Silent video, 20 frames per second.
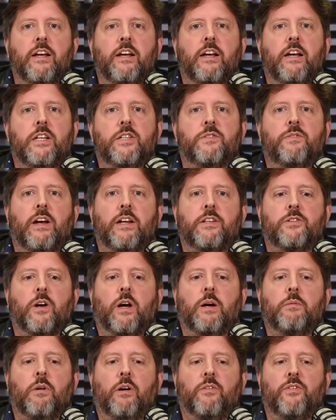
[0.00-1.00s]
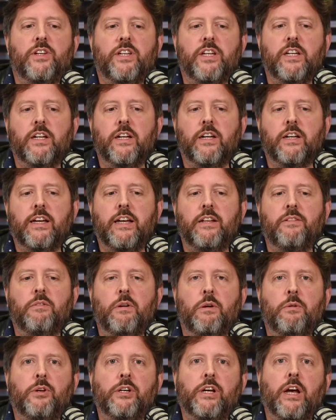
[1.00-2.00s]
It's that time of the year again
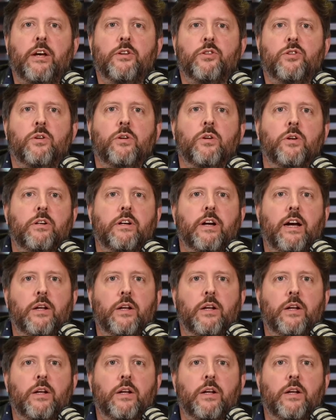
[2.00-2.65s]
where we're going to look